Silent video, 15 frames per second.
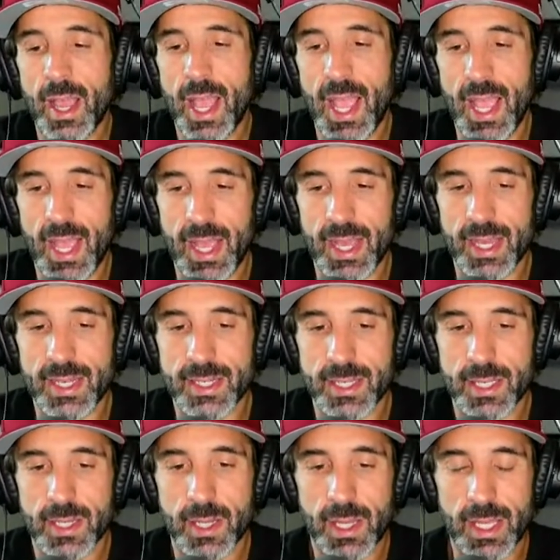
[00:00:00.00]
And
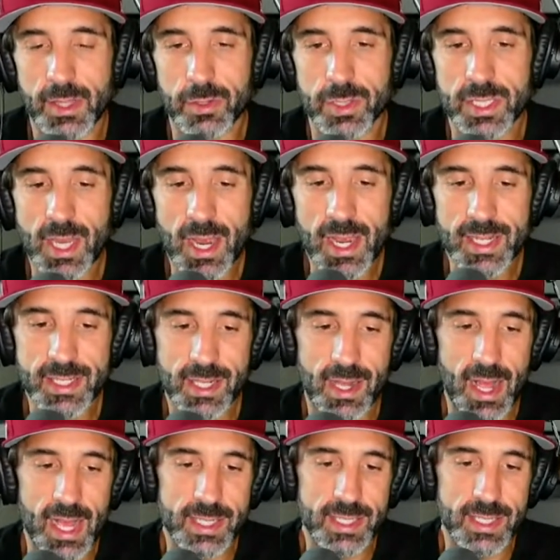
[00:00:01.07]
in those science
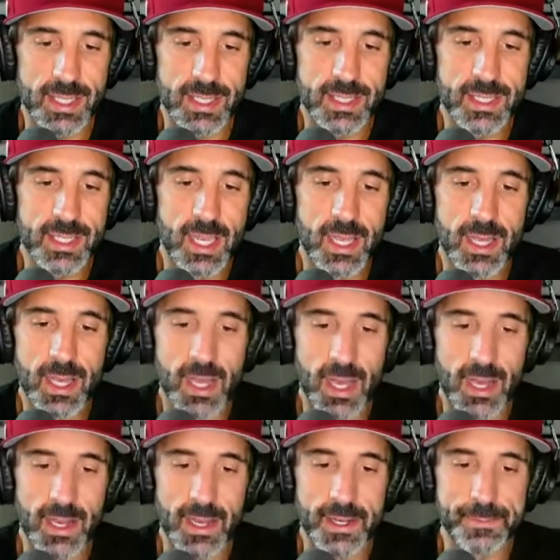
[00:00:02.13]
classes,
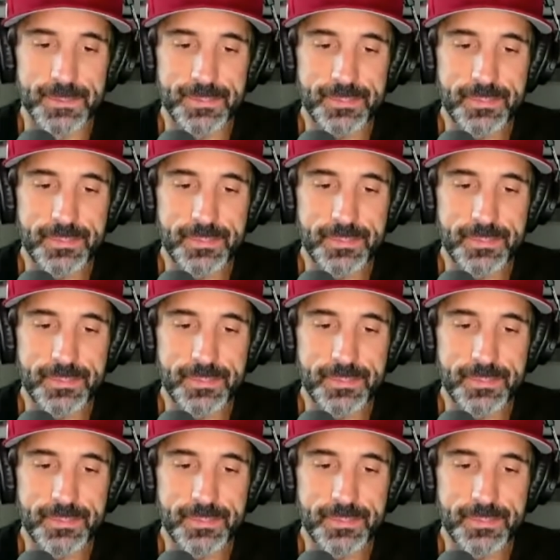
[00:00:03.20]
um,